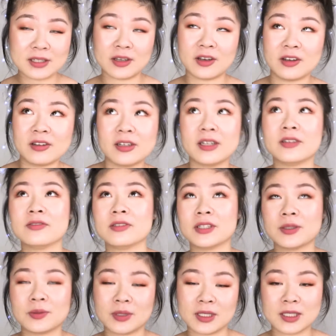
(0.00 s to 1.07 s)
So I don't
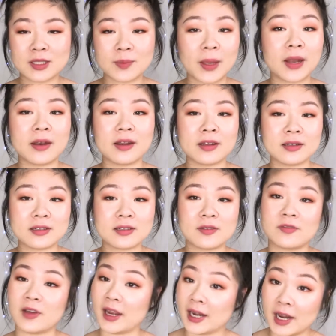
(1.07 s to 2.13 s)
really want to spend it to
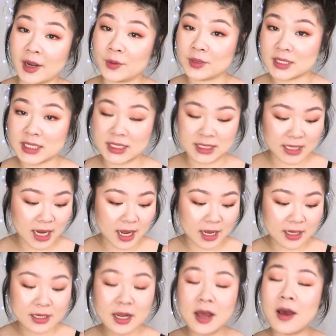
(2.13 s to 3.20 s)
find out it was a
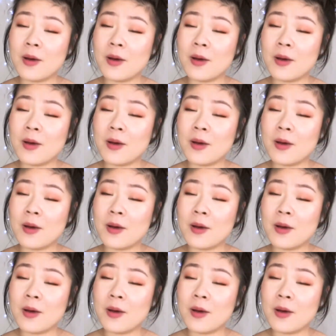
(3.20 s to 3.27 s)
dud.